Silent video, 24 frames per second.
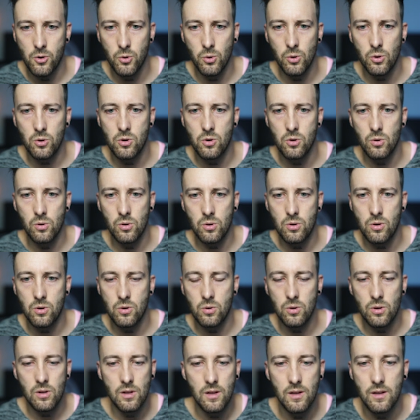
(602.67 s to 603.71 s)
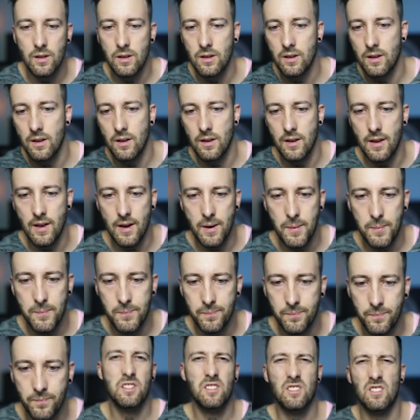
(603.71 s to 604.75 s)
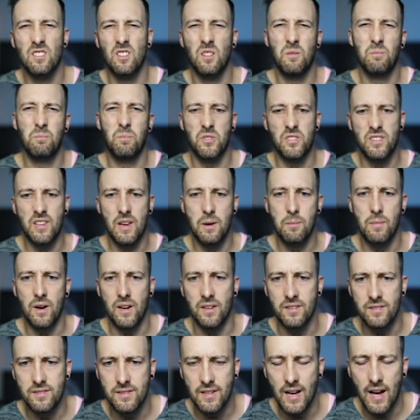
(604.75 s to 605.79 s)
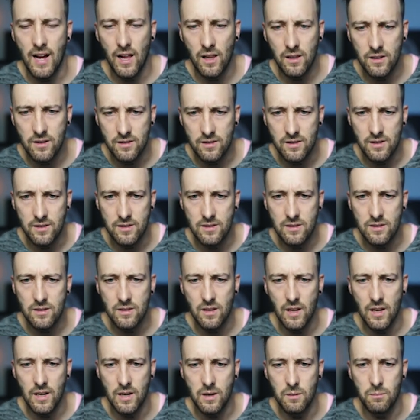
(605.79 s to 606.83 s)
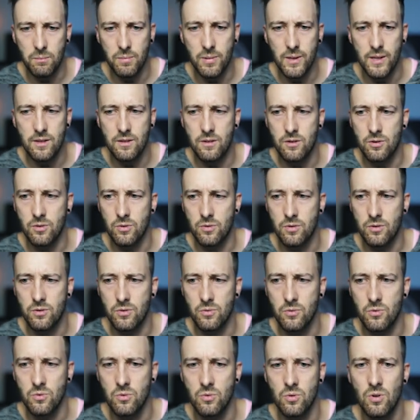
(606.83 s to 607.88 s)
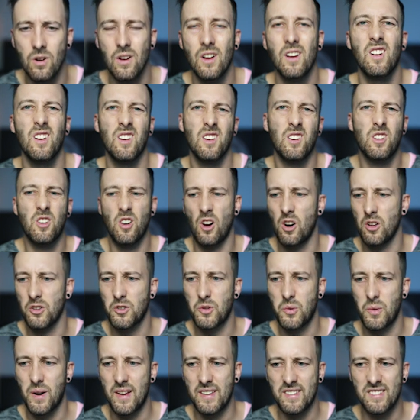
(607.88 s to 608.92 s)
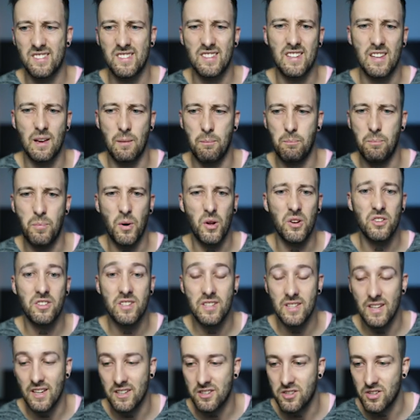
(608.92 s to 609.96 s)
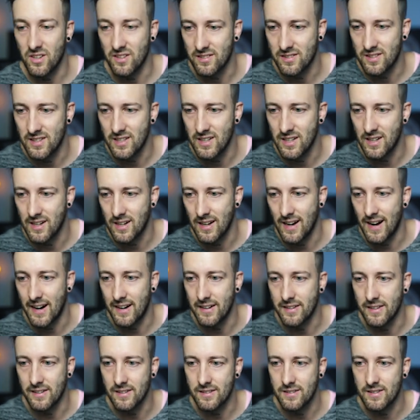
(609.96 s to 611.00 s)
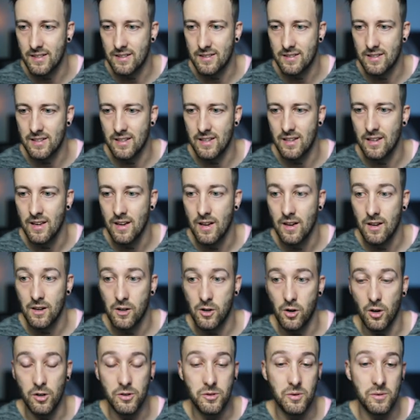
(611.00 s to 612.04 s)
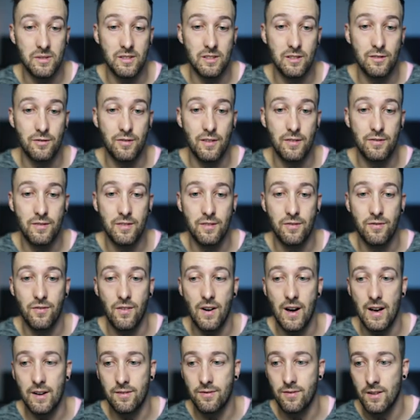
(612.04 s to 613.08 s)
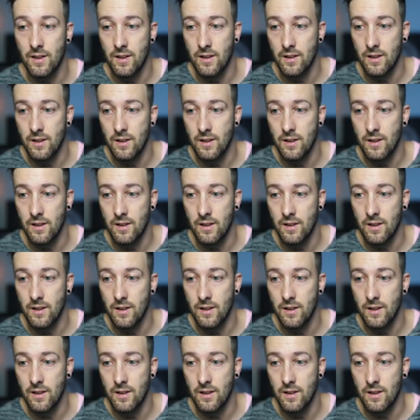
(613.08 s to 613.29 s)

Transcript: Cool. Yeah, this is not per se my style because it's like a bit too contrasty and punchy. As you can see, clarity is 60, contrast is 55.